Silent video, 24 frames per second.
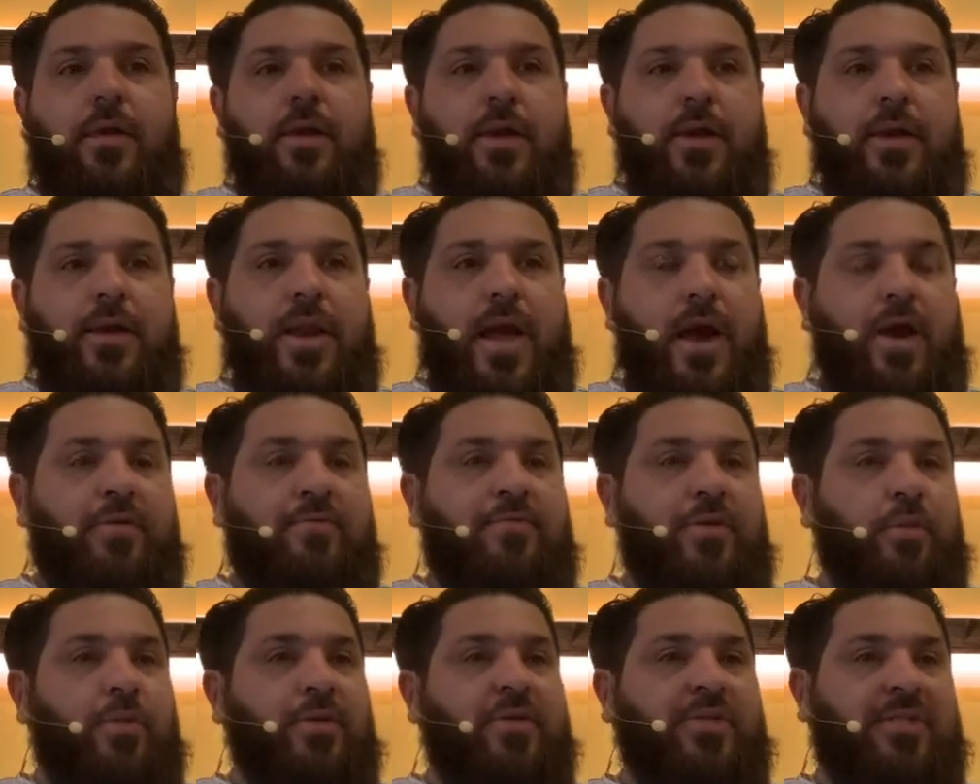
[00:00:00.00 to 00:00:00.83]
Now, if
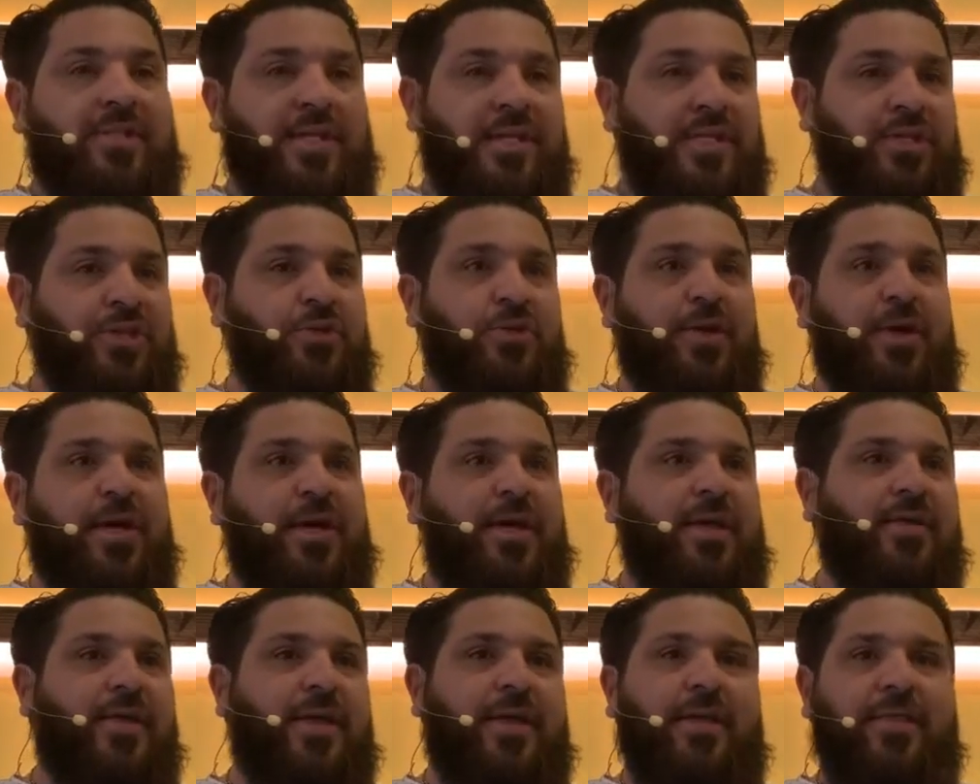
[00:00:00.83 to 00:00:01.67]
there was
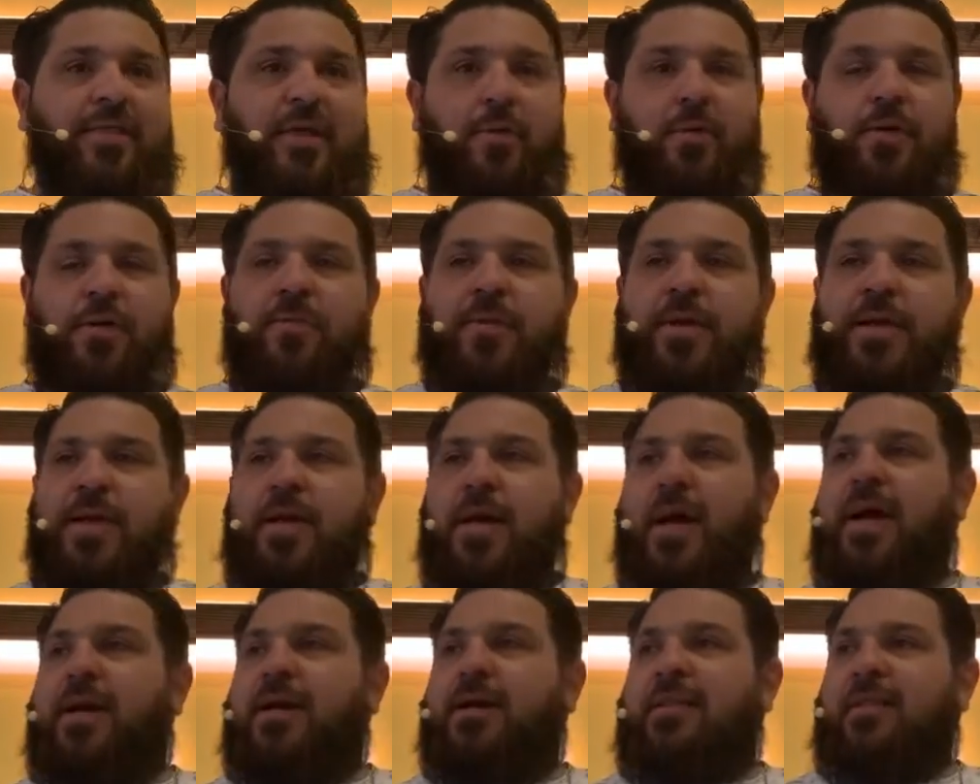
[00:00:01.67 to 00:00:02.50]
disunity, then there would be
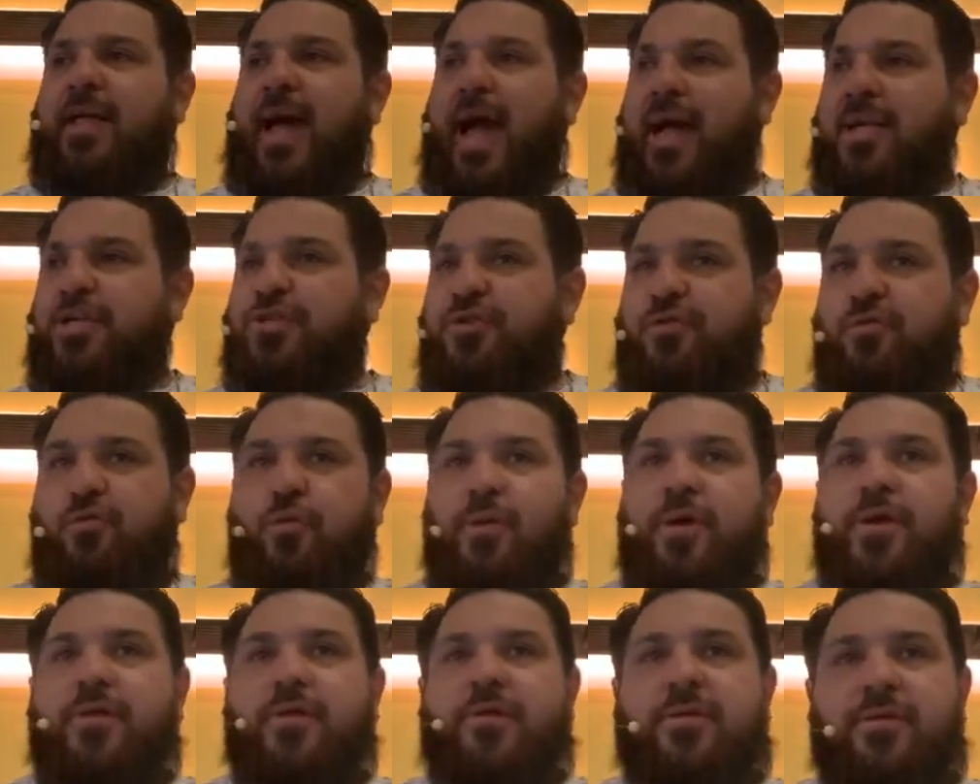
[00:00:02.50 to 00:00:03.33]
a clash of
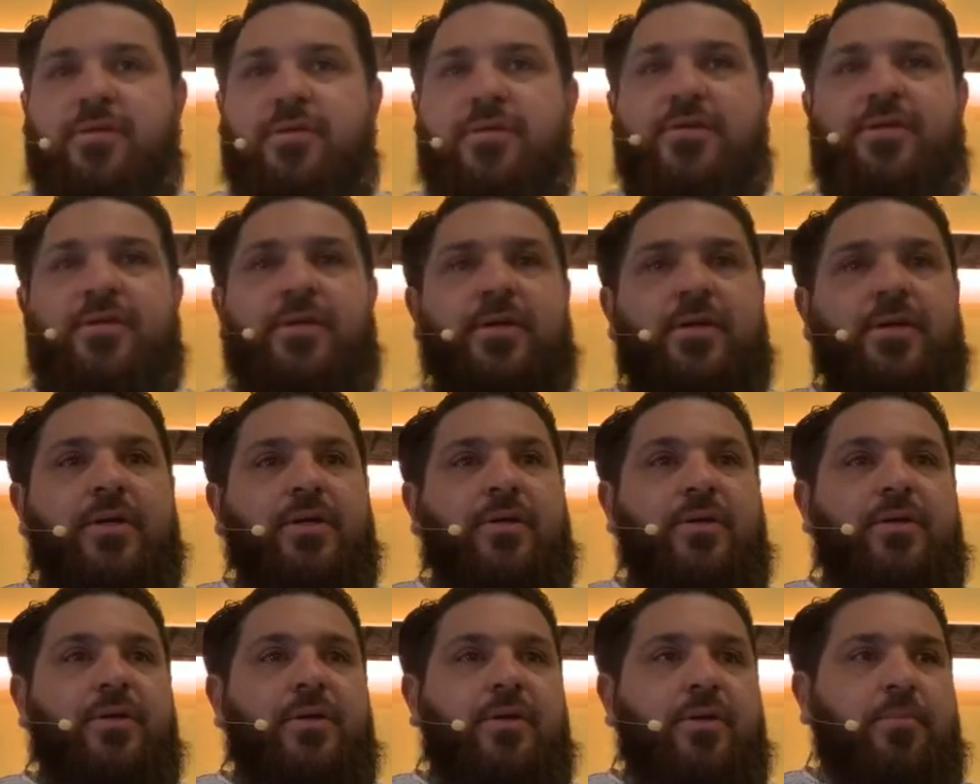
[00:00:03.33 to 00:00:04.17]
wills.
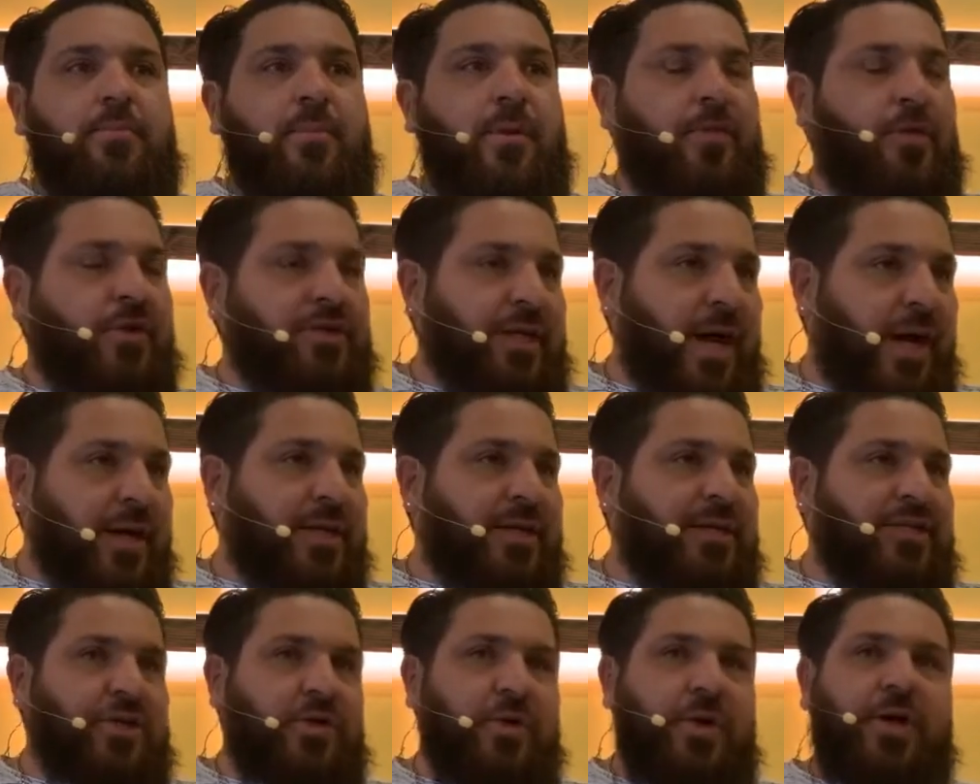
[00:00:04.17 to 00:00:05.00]
But there's not
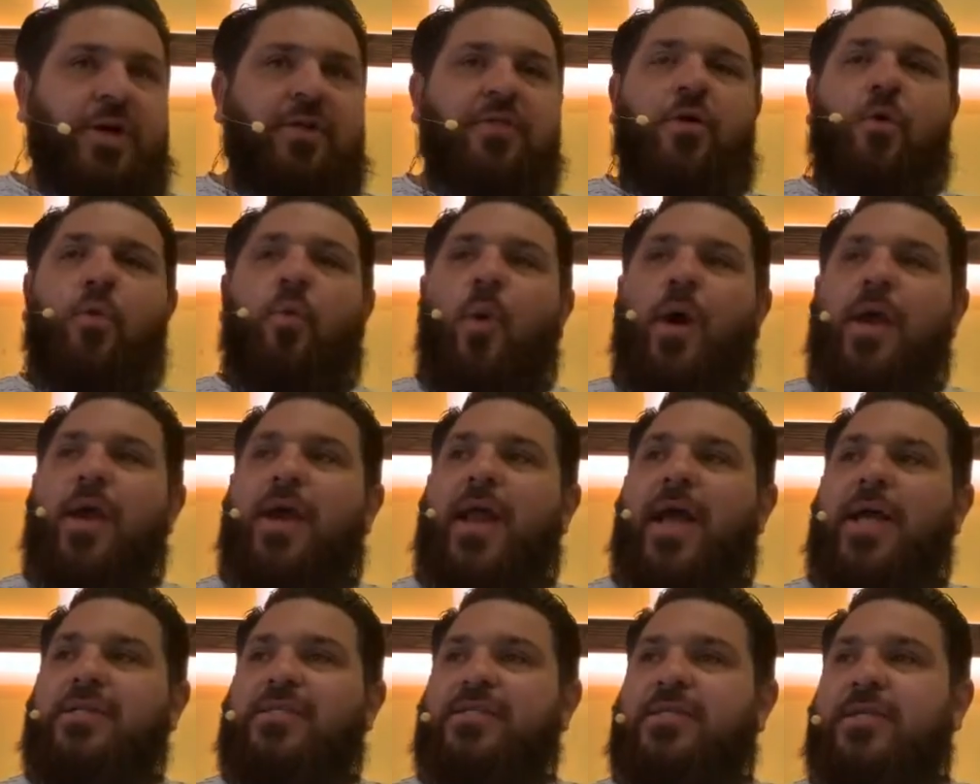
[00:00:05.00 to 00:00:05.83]
disunity, they're one in
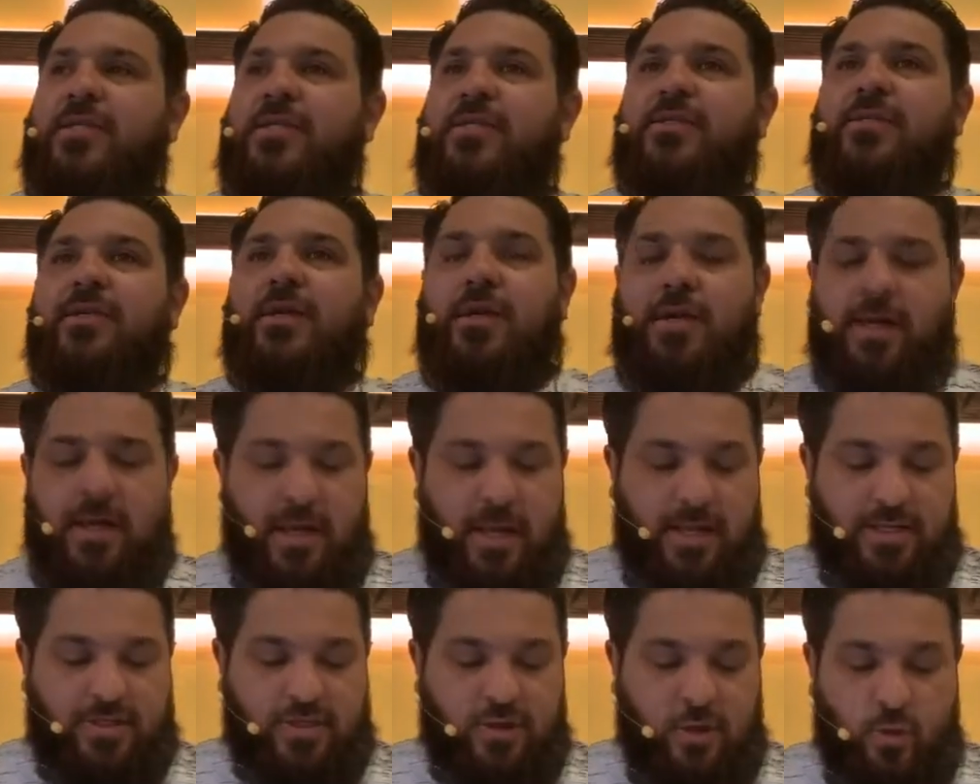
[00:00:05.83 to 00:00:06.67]
essence.
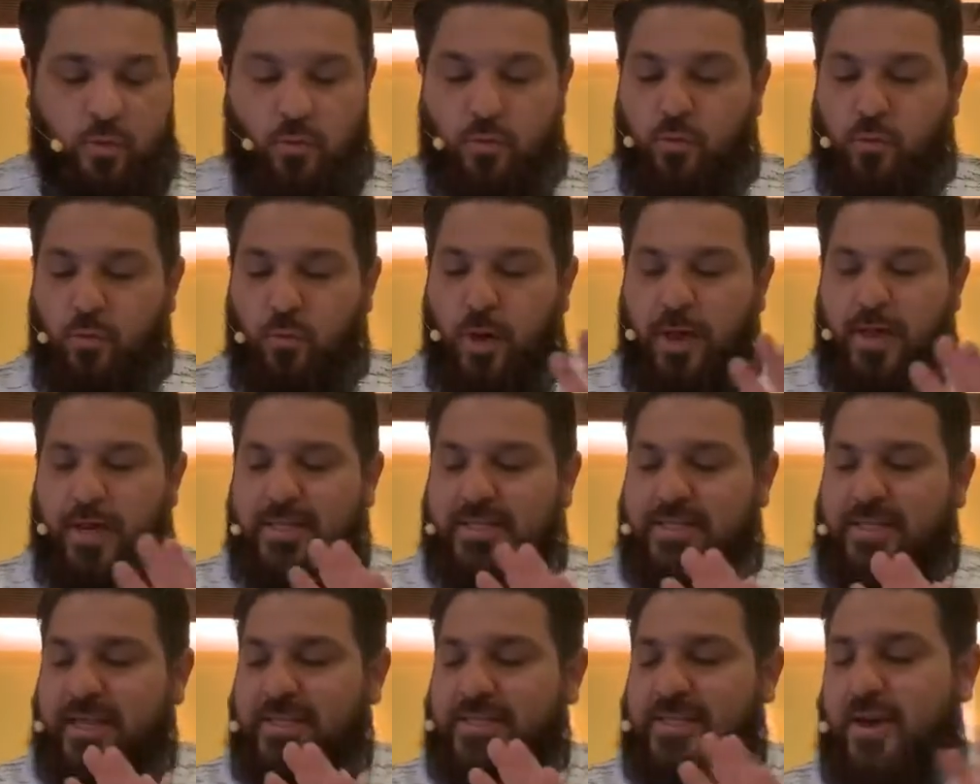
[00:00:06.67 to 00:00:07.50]
And so when it
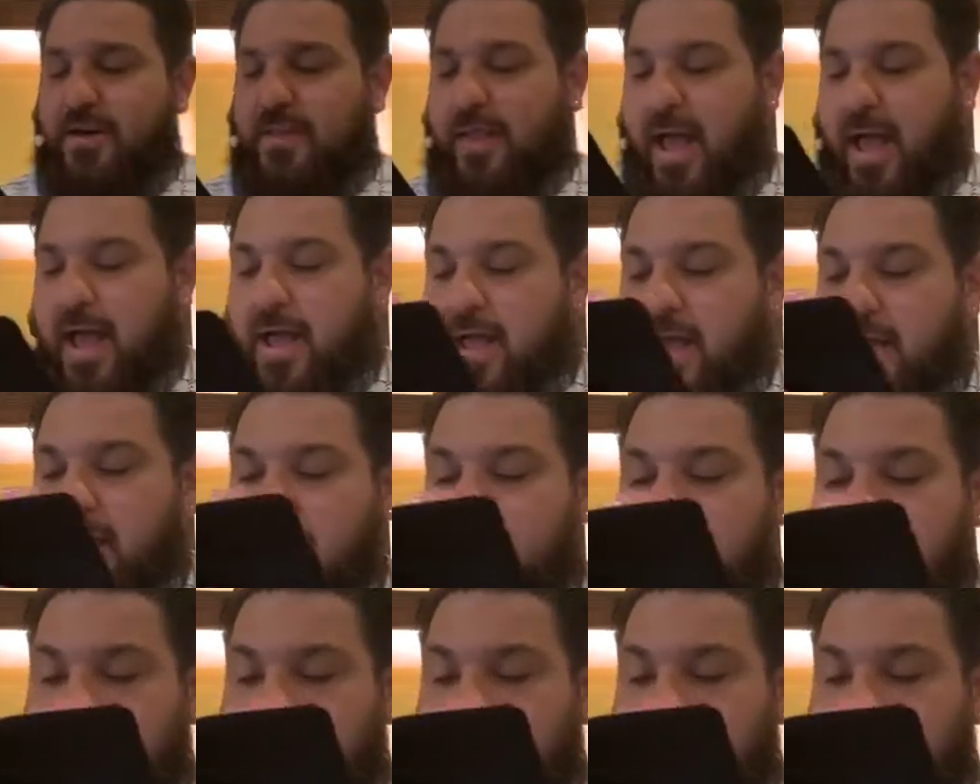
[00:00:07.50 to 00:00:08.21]
says here that